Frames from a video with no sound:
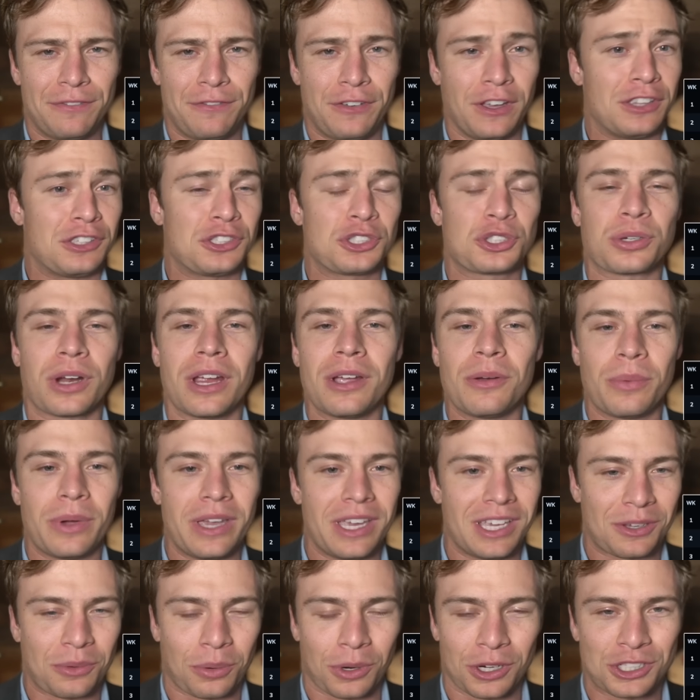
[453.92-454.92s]
fifth straight
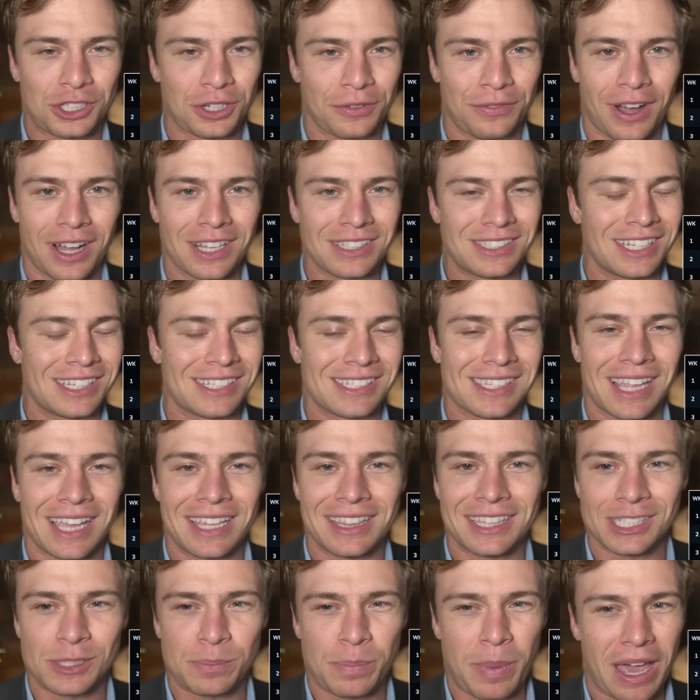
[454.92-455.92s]
week where Javonte has
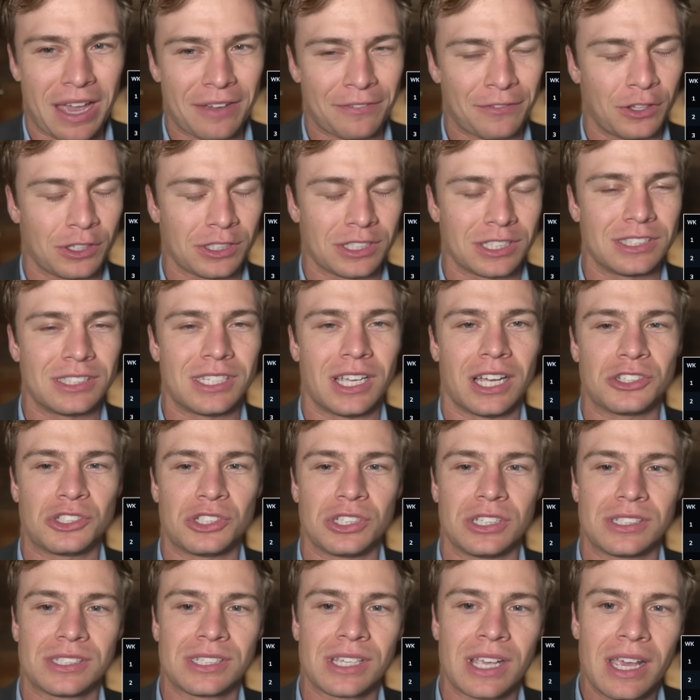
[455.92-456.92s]
led this backfield in
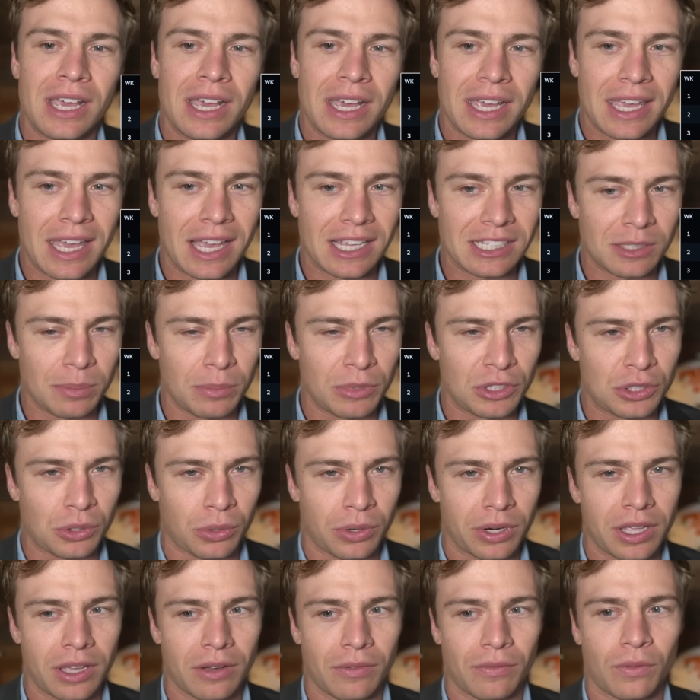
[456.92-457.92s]
touches. He has the
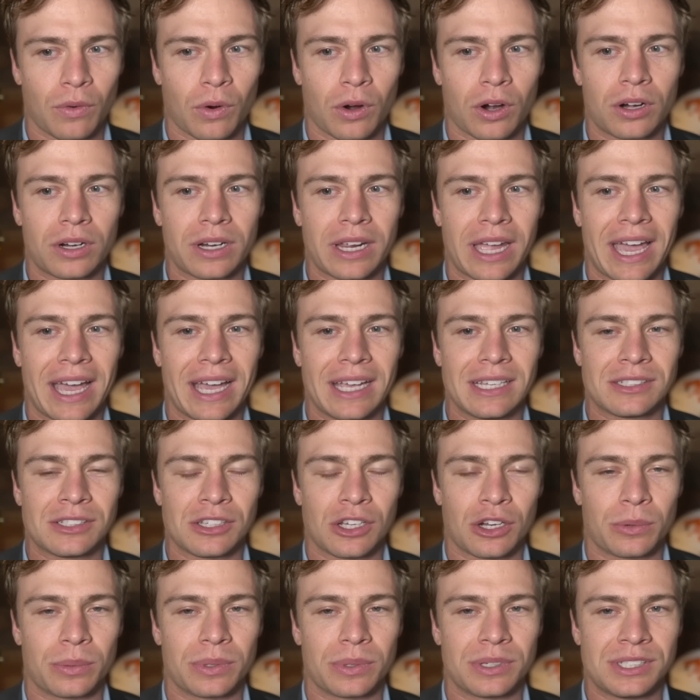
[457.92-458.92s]
majority of work
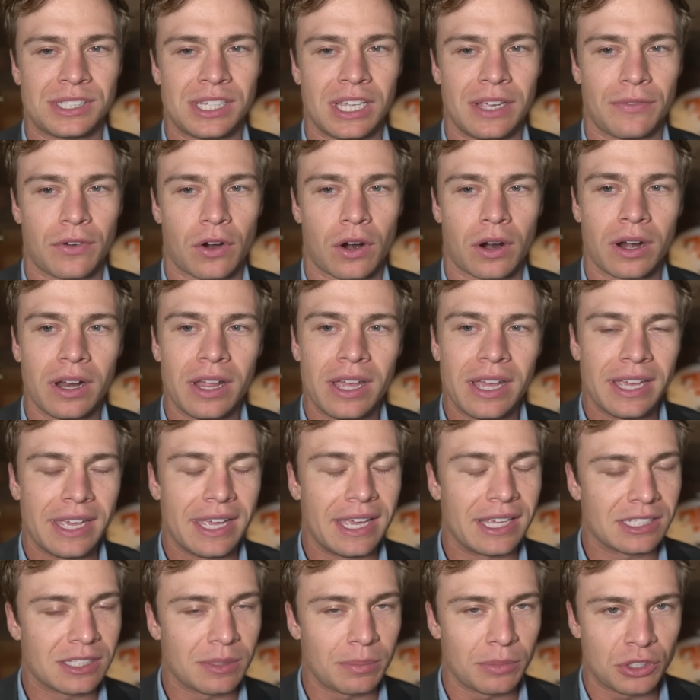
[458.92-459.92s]
as a receiver.
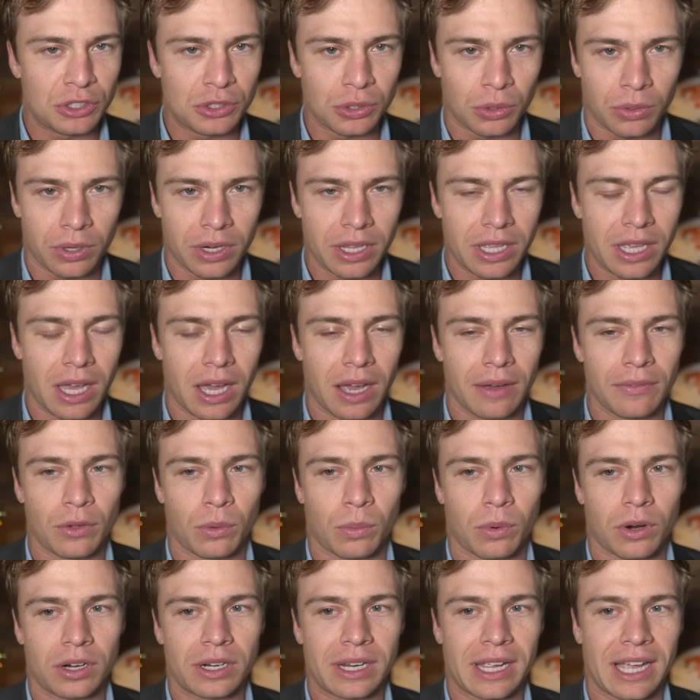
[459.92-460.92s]
He has the majority of the
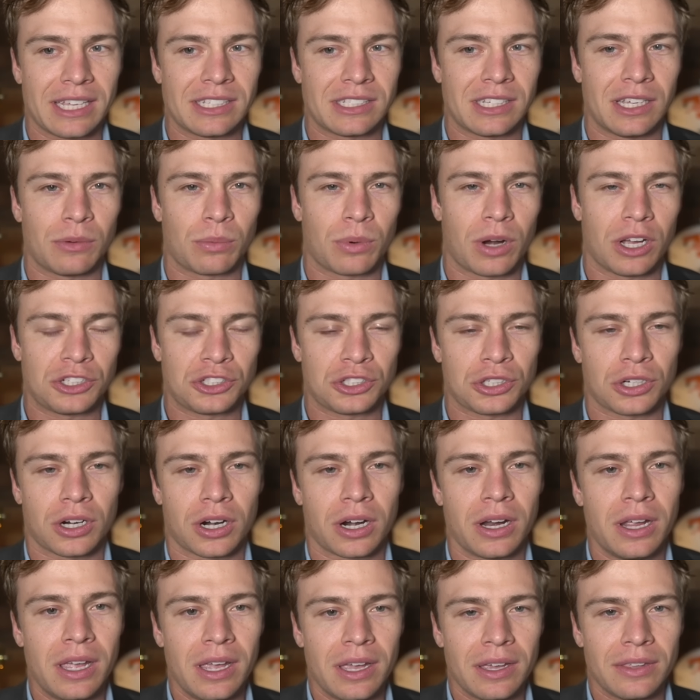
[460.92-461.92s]
work as a
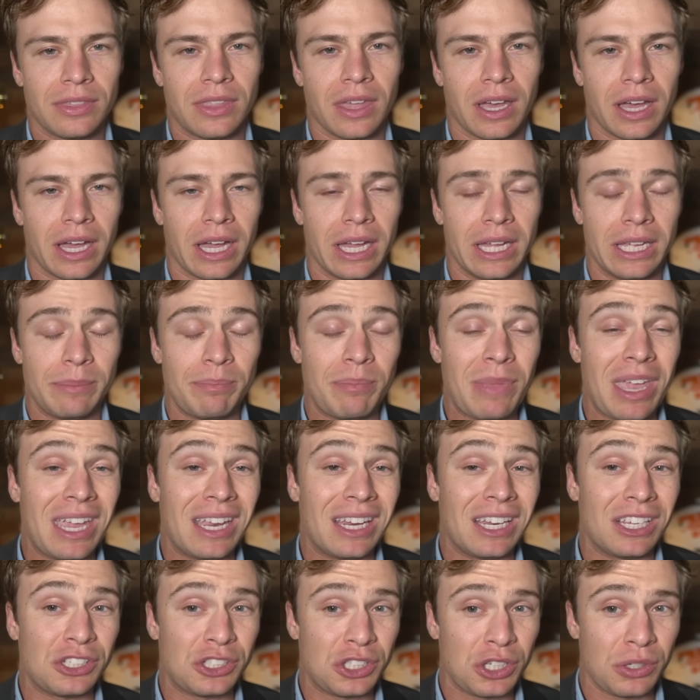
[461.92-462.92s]
rusher. The
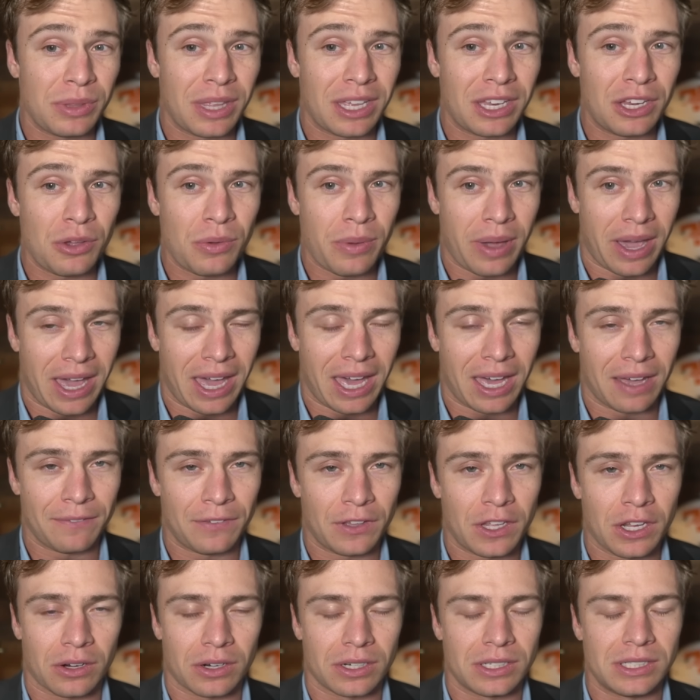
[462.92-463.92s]
main issue that you
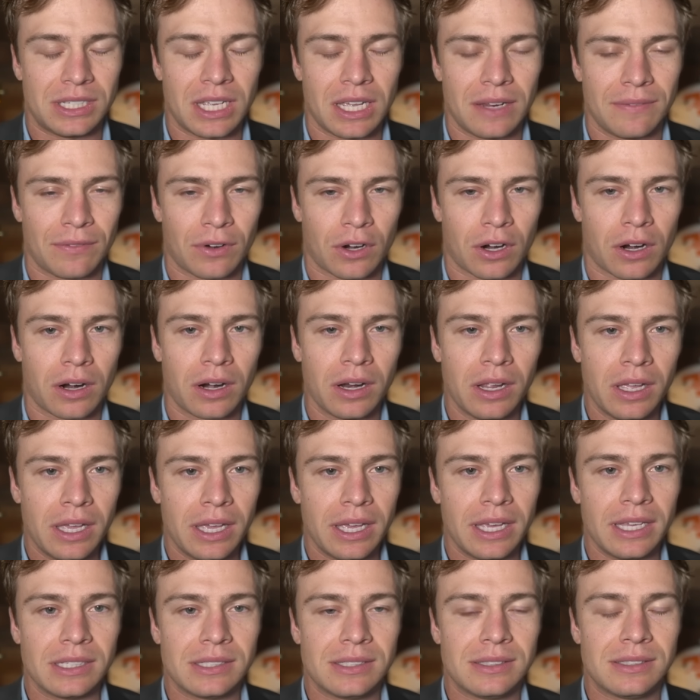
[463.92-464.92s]
have here in Denver
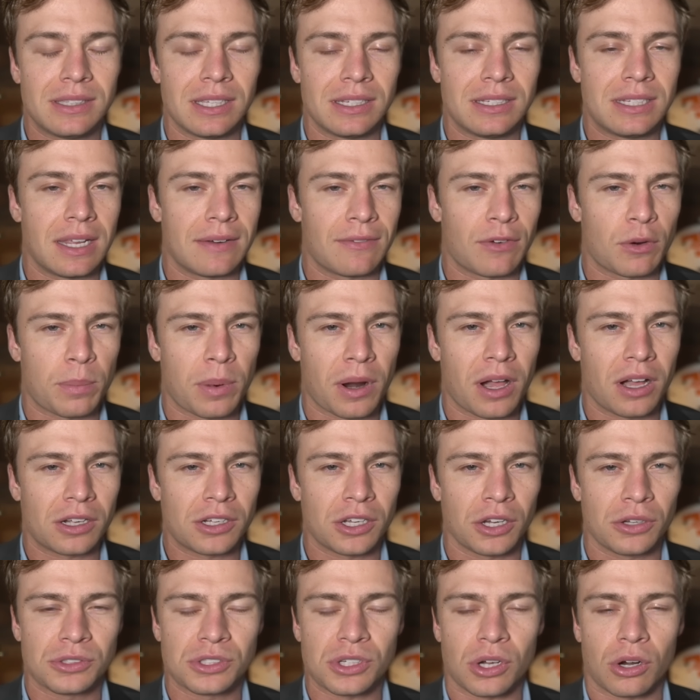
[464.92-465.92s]
is the Denver
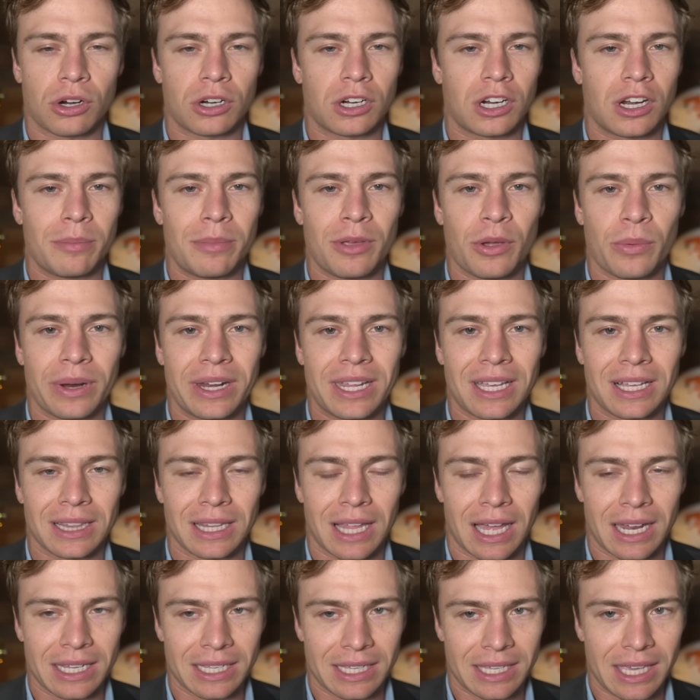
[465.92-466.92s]
Broncos aren't going to be winning a
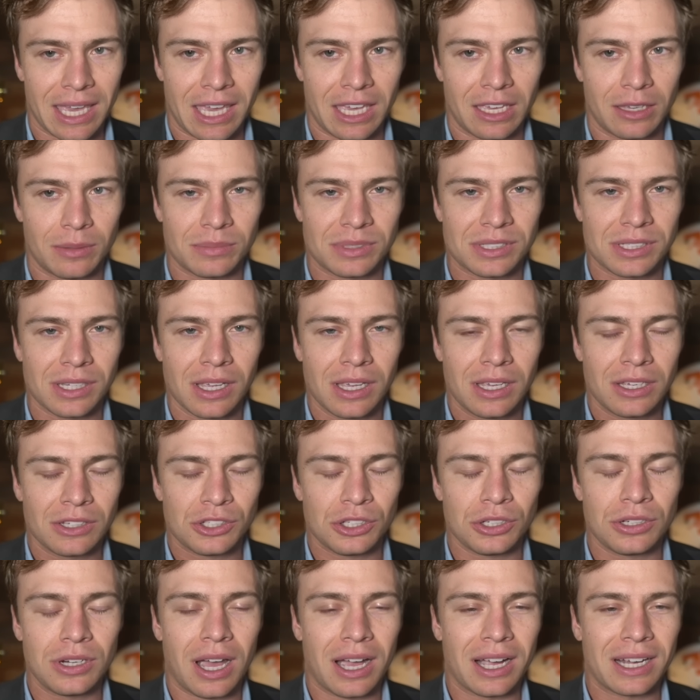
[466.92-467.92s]
lot of games,
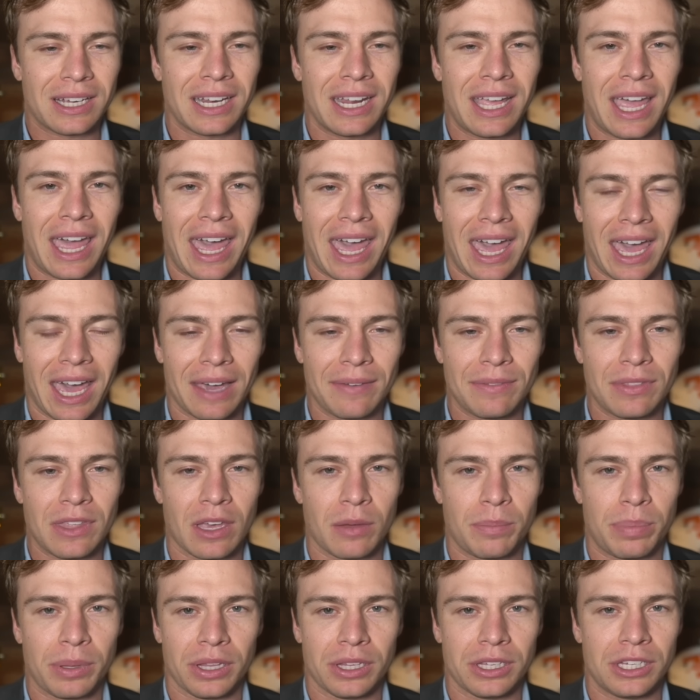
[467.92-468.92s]
so you're not going to have
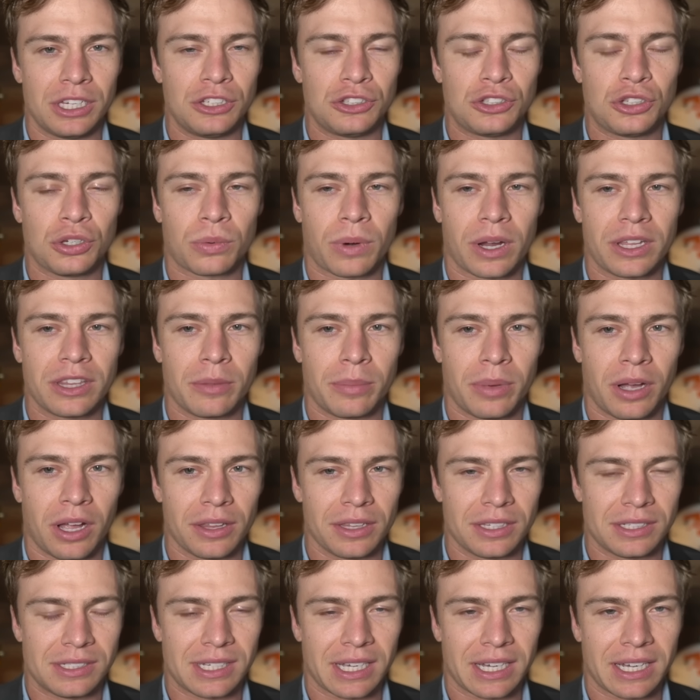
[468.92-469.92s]
the ability to run the
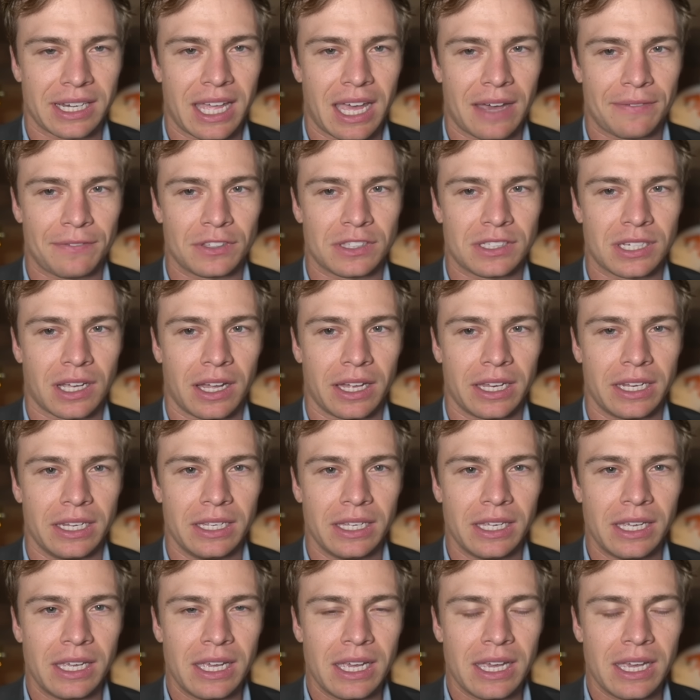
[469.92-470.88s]
ball in the second half a ton.